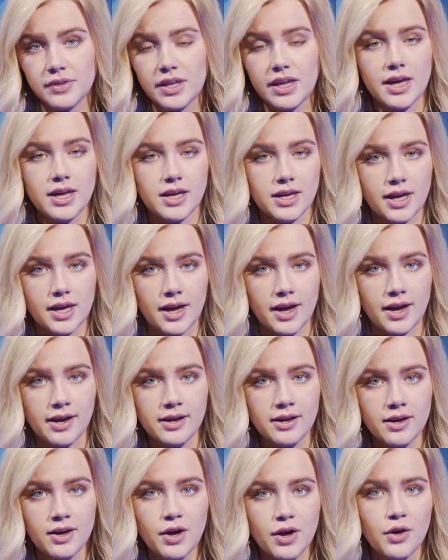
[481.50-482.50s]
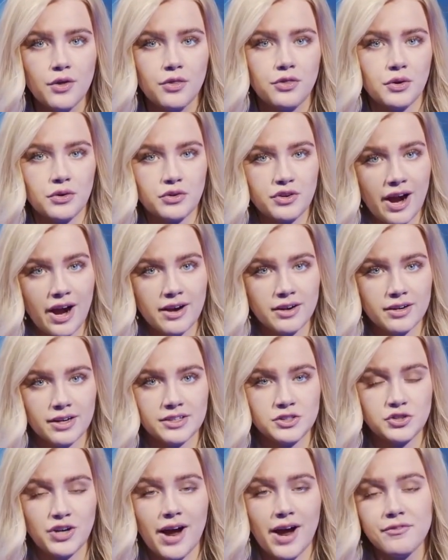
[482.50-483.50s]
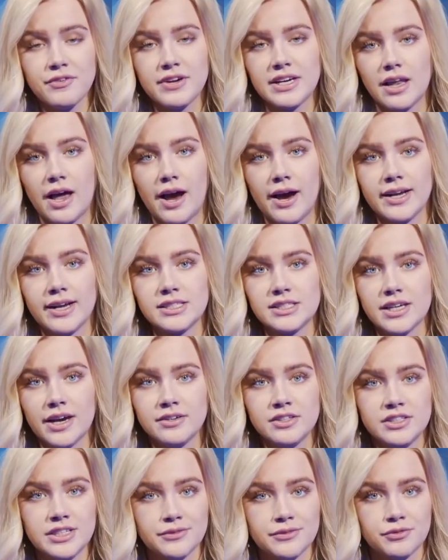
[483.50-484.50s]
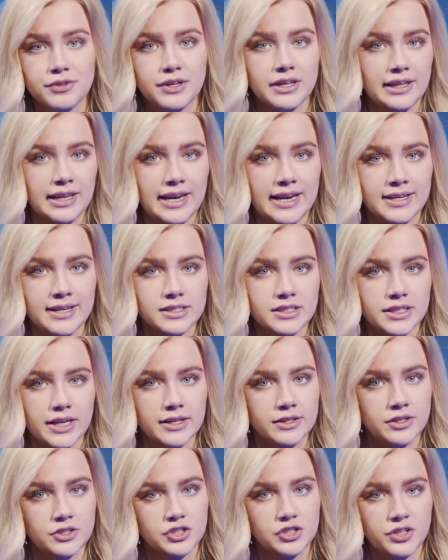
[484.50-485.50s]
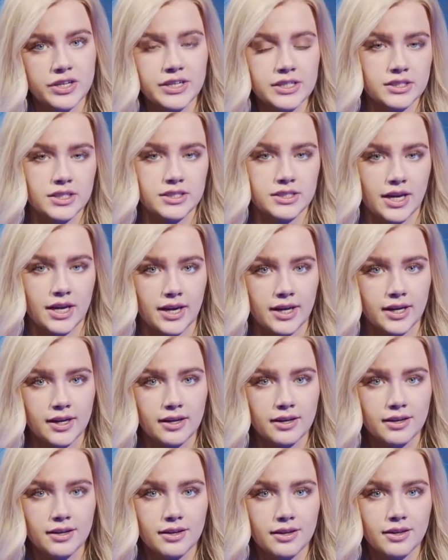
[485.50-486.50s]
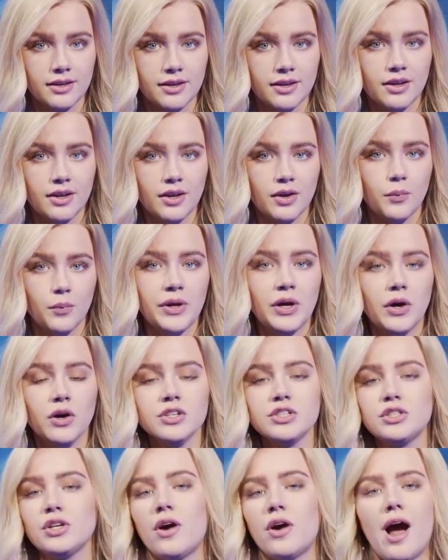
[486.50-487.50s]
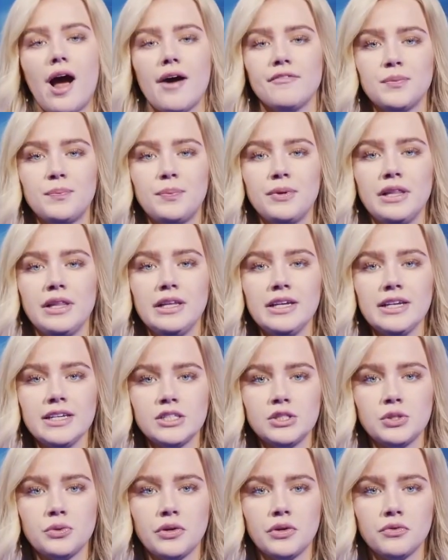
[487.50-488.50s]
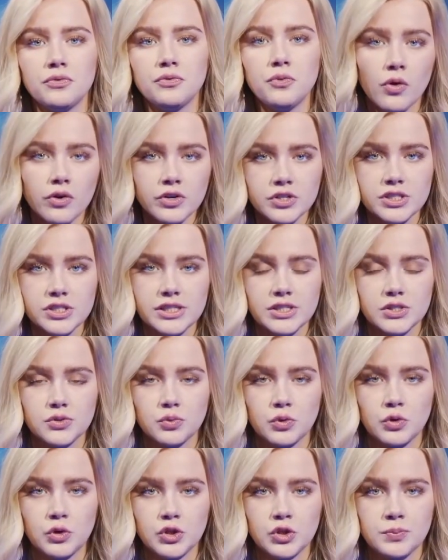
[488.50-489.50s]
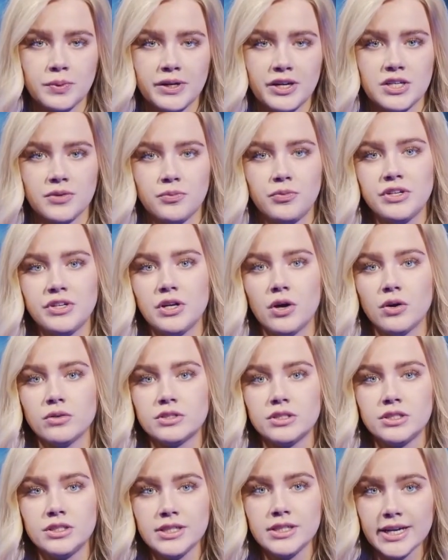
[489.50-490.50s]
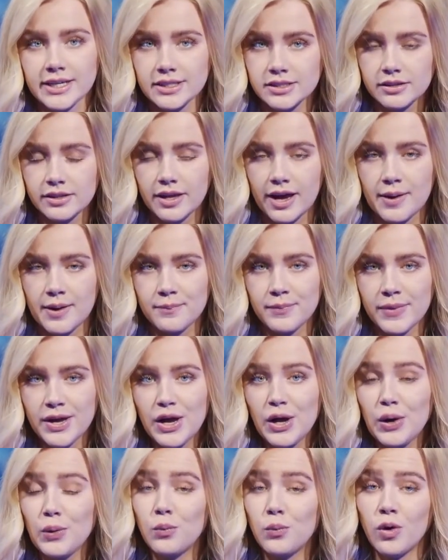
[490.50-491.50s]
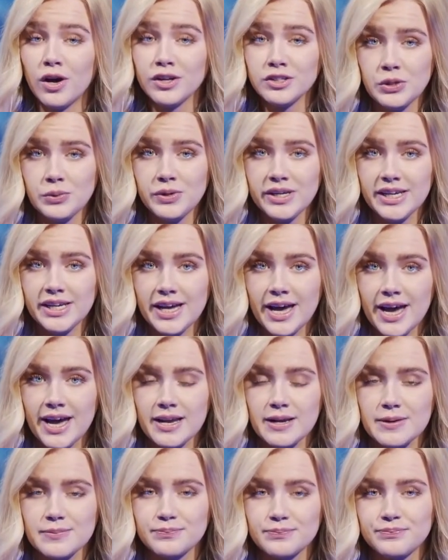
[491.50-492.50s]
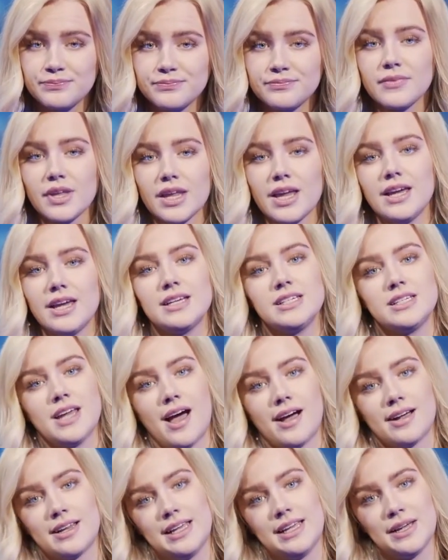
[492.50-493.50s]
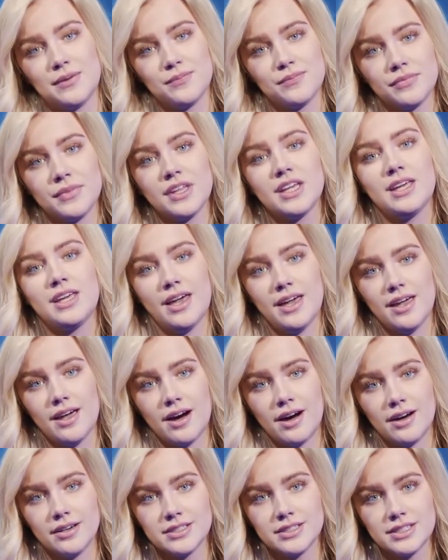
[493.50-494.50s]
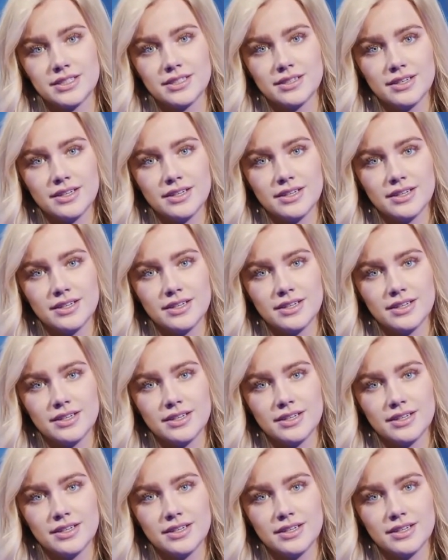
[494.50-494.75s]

aka through traffic lights and different lanes in the streets to take. We also have the police to enforce these rules, because if we don't stick to them, what do we get? Exactly. Chaos.